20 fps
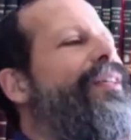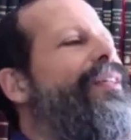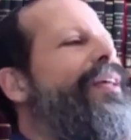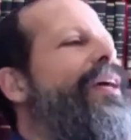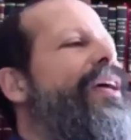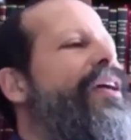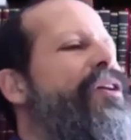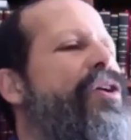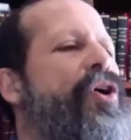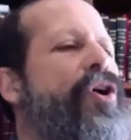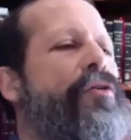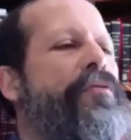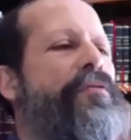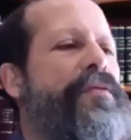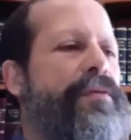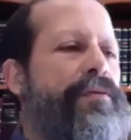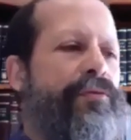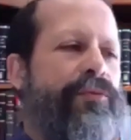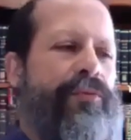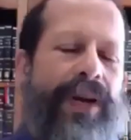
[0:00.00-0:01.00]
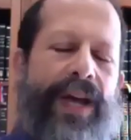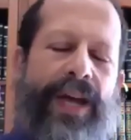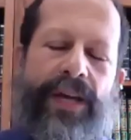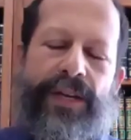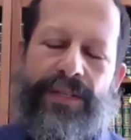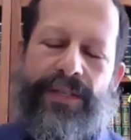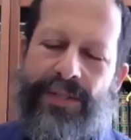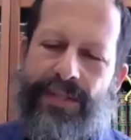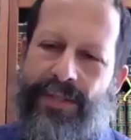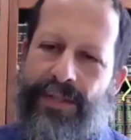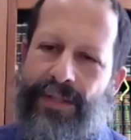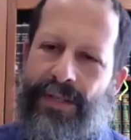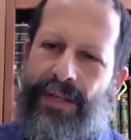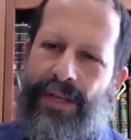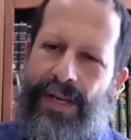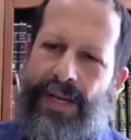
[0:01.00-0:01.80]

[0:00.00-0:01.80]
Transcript: day of rest